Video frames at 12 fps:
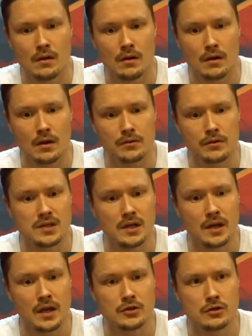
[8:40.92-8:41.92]
Like the
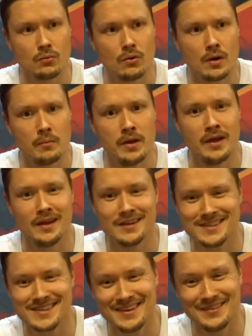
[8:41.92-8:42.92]
teenager want to make
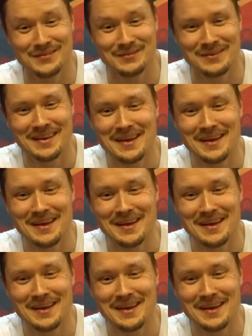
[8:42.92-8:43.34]
some